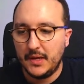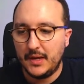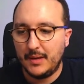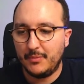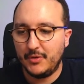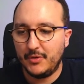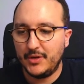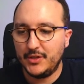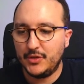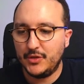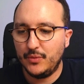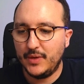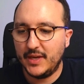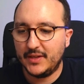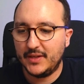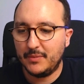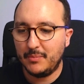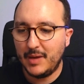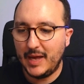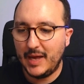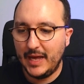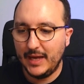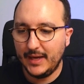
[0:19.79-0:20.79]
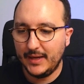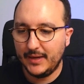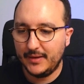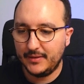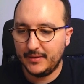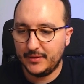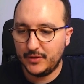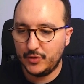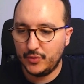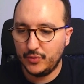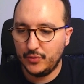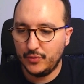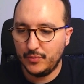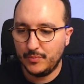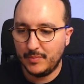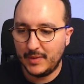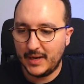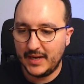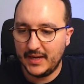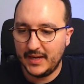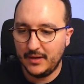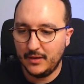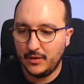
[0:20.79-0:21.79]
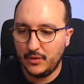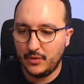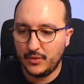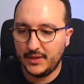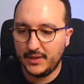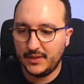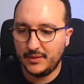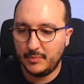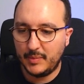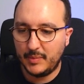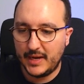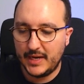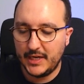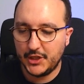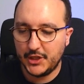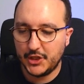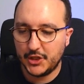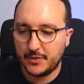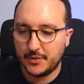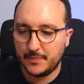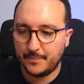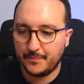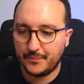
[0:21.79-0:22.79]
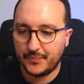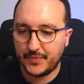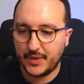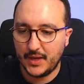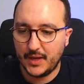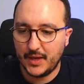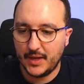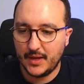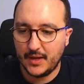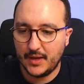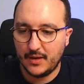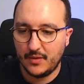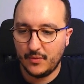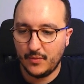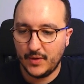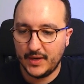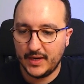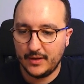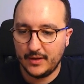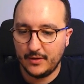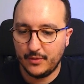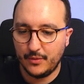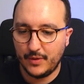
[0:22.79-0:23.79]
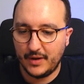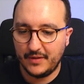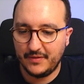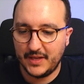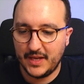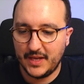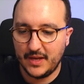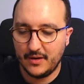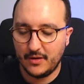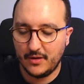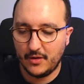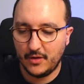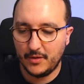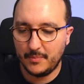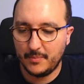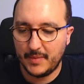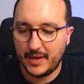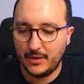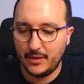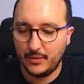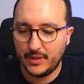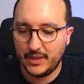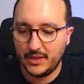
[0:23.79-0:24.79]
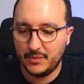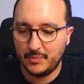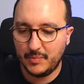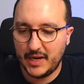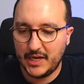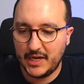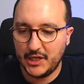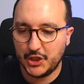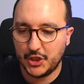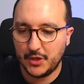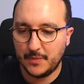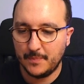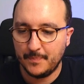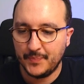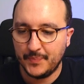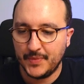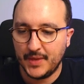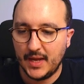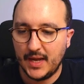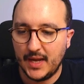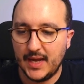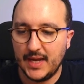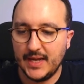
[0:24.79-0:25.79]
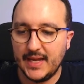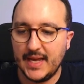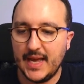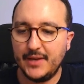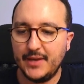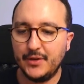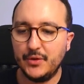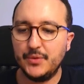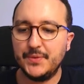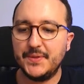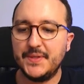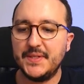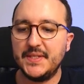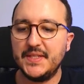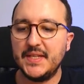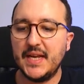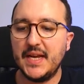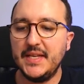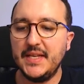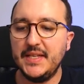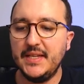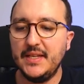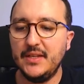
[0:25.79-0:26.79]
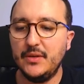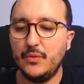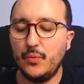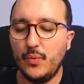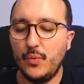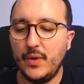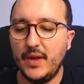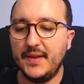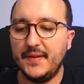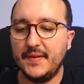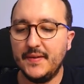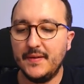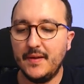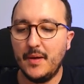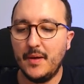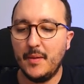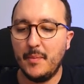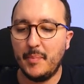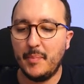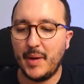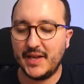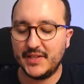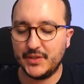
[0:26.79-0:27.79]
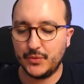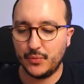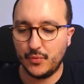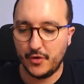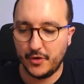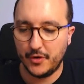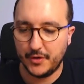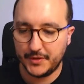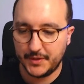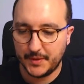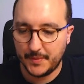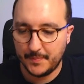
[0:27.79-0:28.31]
I'm going to get back to my login page, and when I arrive here on my login page, I got the sign in with password.